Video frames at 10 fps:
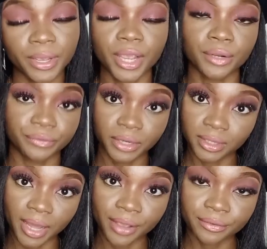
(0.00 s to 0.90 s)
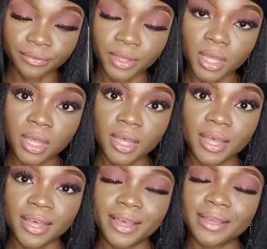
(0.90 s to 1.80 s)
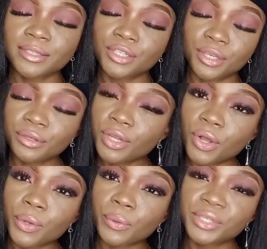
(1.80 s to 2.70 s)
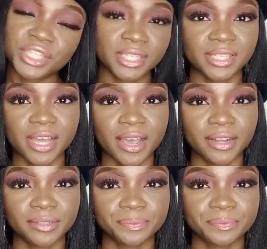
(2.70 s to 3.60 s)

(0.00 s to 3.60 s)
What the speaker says: in real life. Do you know, she said,